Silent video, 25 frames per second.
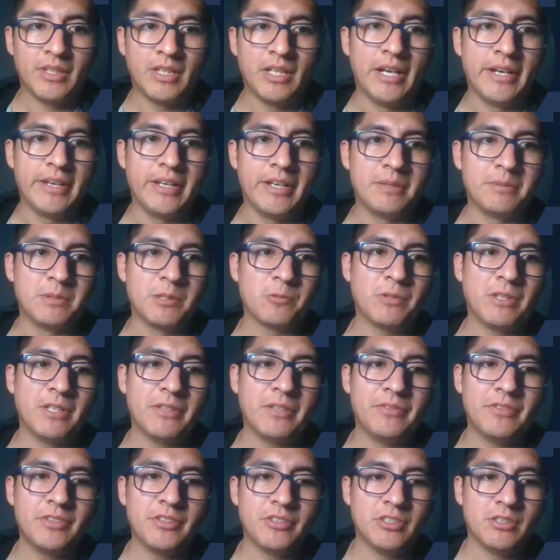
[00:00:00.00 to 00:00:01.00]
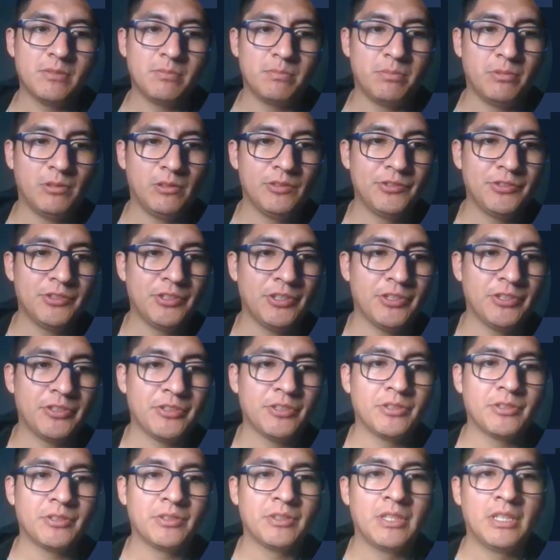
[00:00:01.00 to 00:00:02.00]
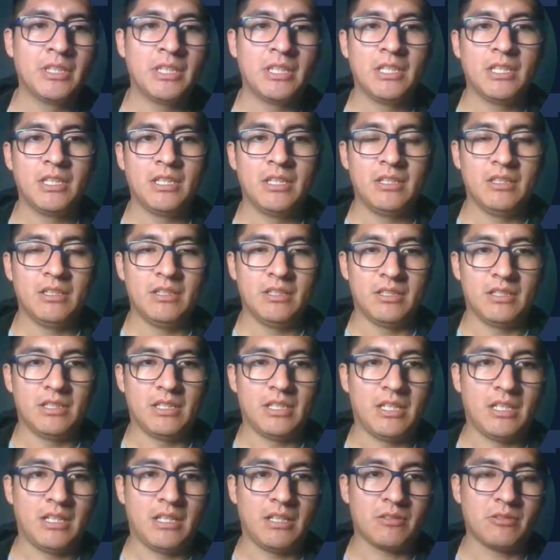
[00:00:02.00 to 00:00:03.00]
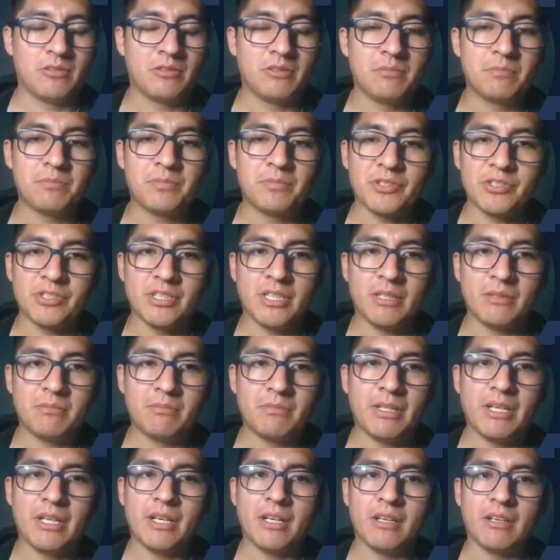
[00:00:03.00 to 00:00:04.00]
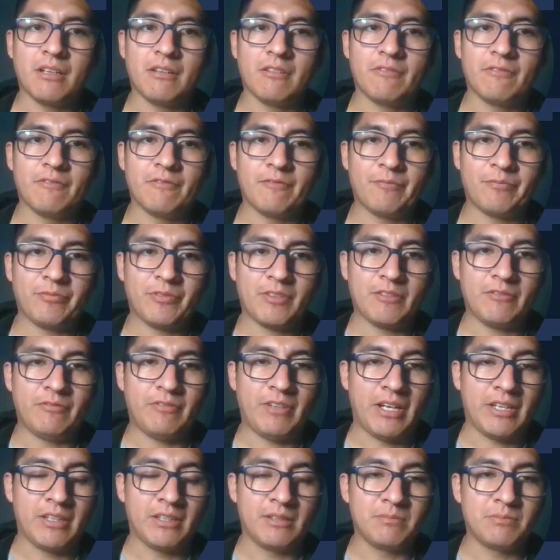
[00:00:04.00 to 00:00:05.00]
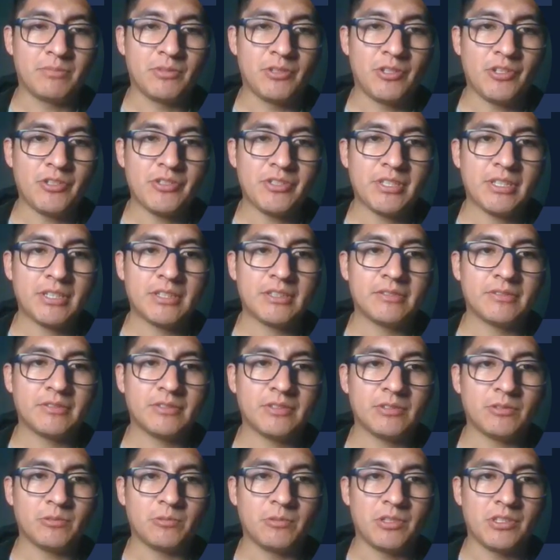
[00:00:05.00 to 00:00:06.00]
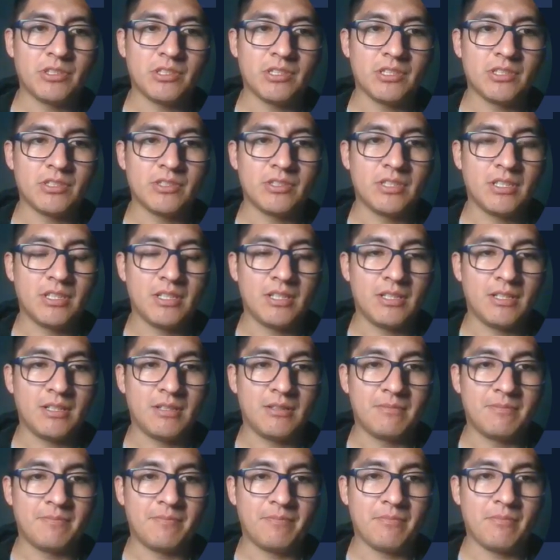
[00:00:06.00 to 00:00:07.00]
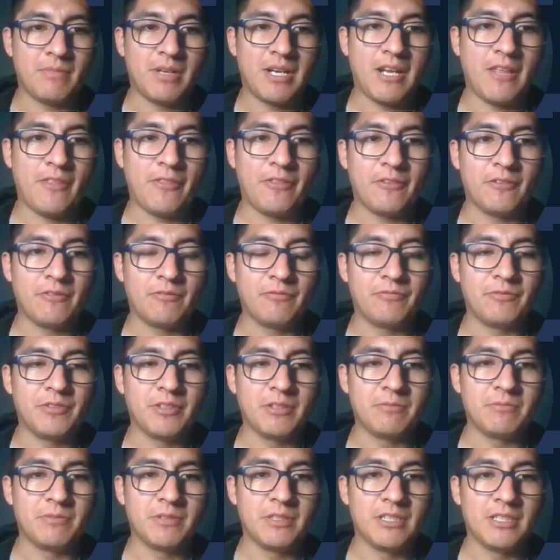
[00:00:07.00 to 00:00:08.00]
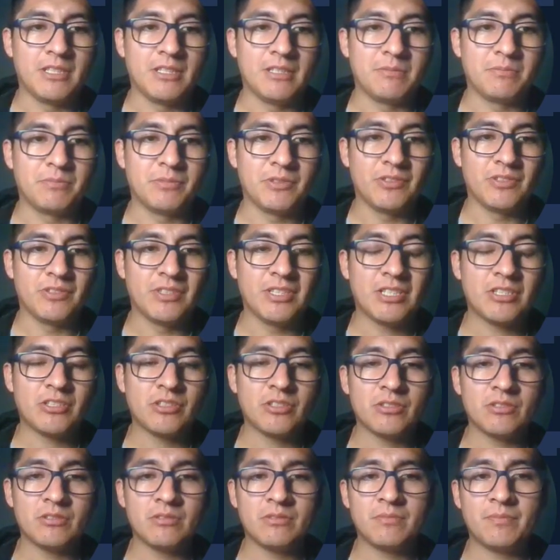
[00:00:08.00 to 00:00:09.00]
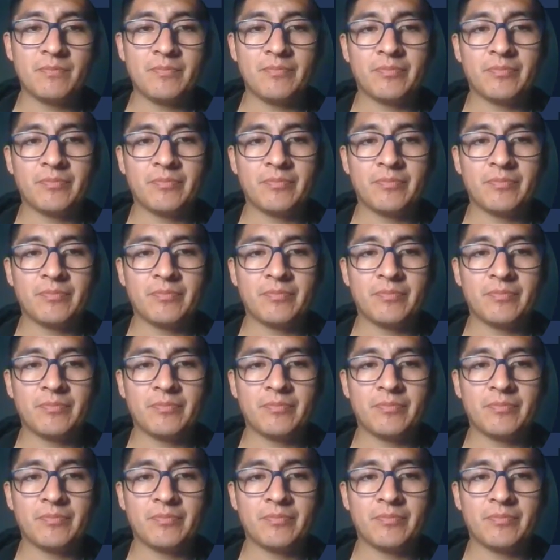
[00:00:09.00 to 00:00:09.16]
Hi everyone, this is Paul Soto. I'm going to present my final project, which is the marathon PB prediction,